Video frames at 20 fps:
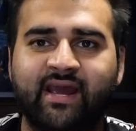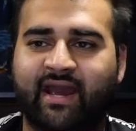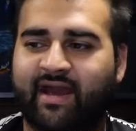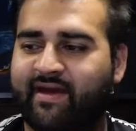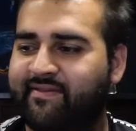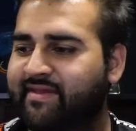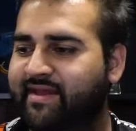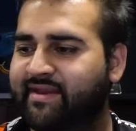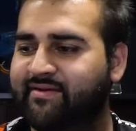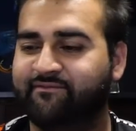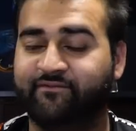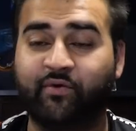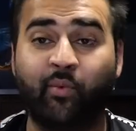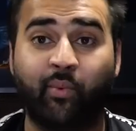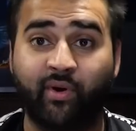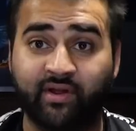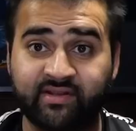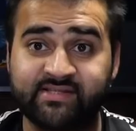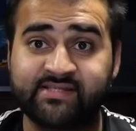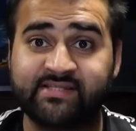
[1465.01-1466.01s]
And then for
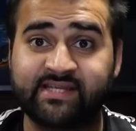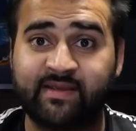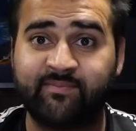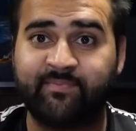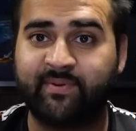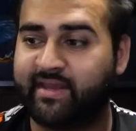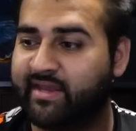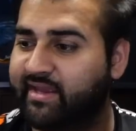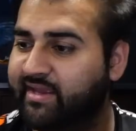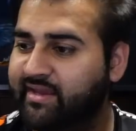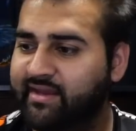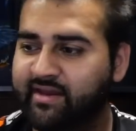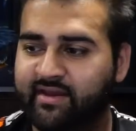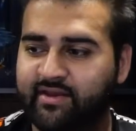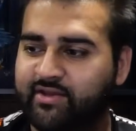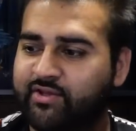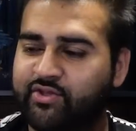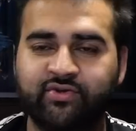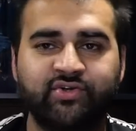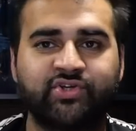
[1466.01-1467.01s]
1 CP,
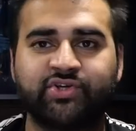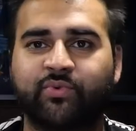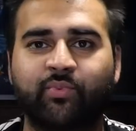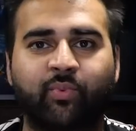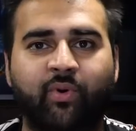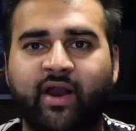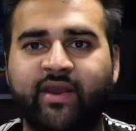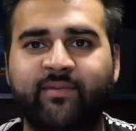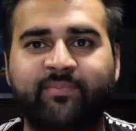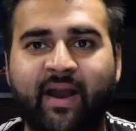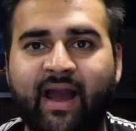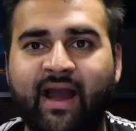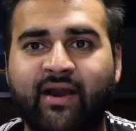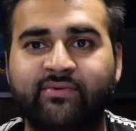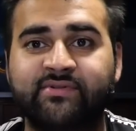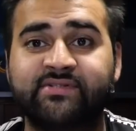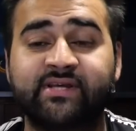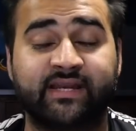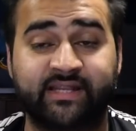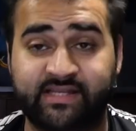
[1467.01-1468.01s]
you should wipe
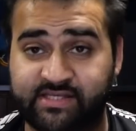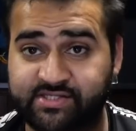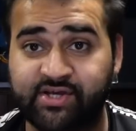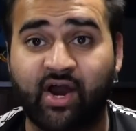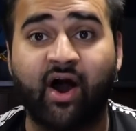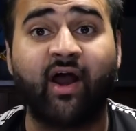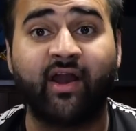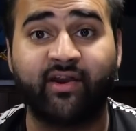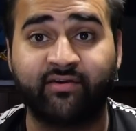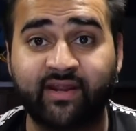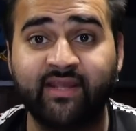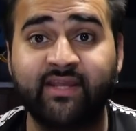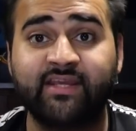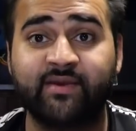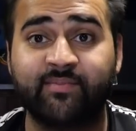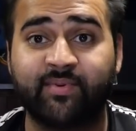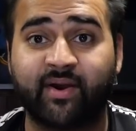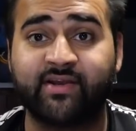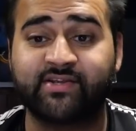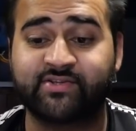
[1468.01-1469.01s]
out an entire
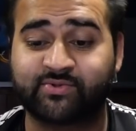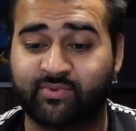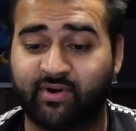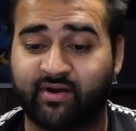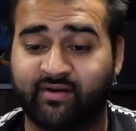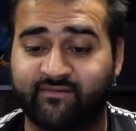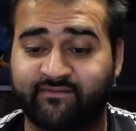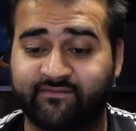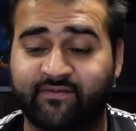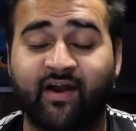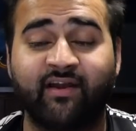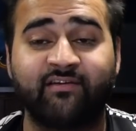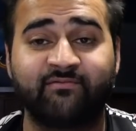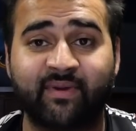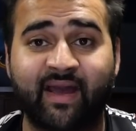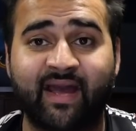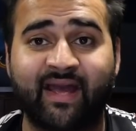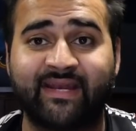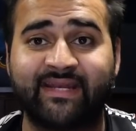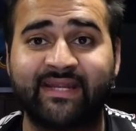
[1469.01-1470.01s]
Incubi squad of 5
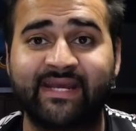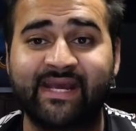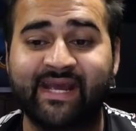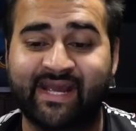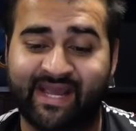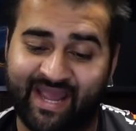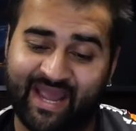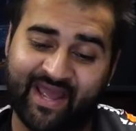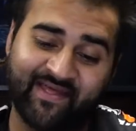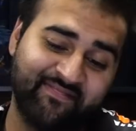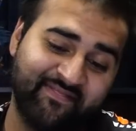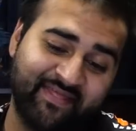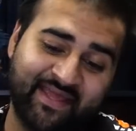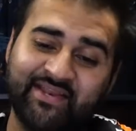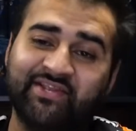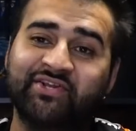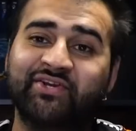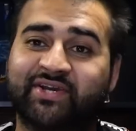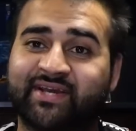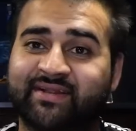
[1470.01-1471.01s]
man. And
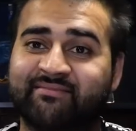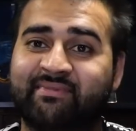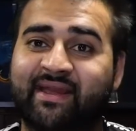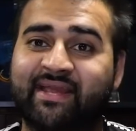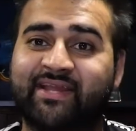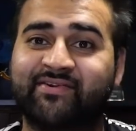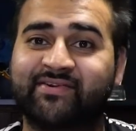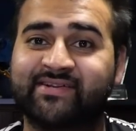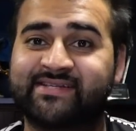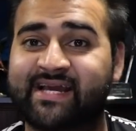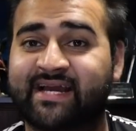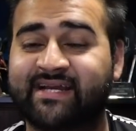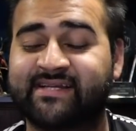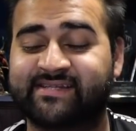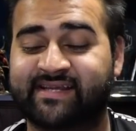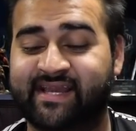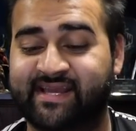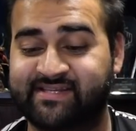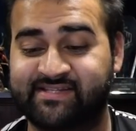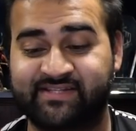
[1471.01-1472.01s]
then you can make your
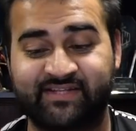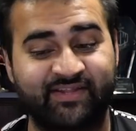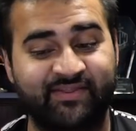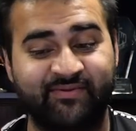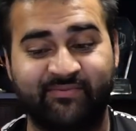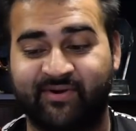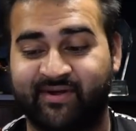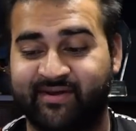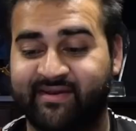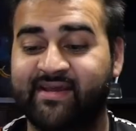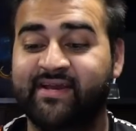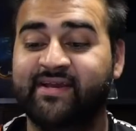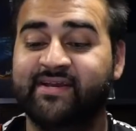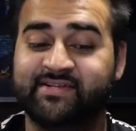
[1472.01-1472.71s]
attacks against the other one.